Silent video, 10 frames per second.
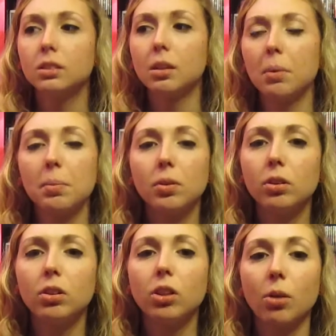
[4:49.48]
Some
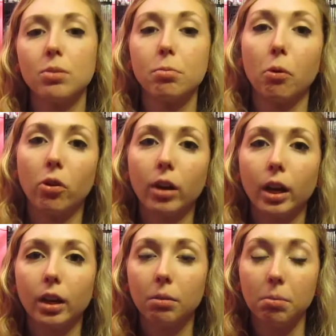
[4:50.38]
people thought it was
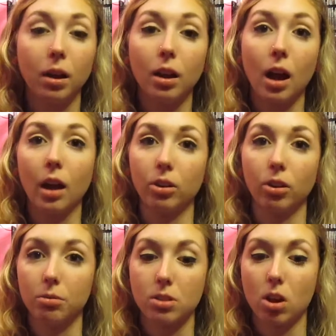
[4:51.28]
boring, but I
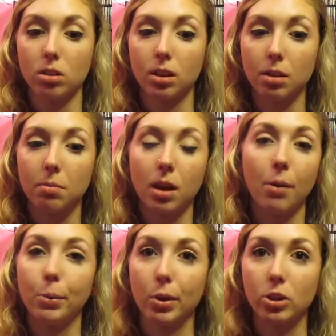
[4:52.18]
thought it was awesome.
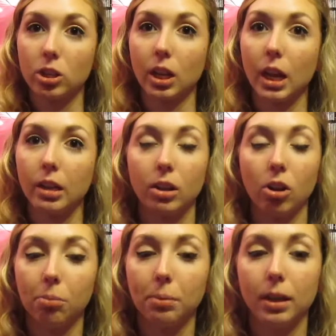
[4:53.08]
I would watch it again in a
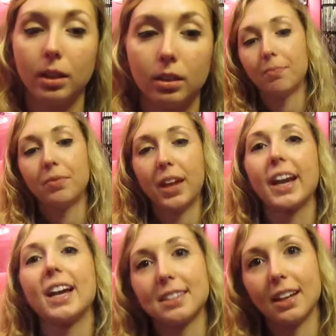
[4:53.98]
heartbeat. I
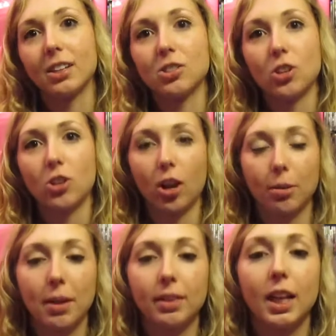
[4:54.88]
guess I can start talking
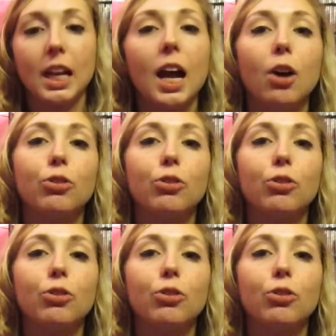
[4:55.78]
about that now.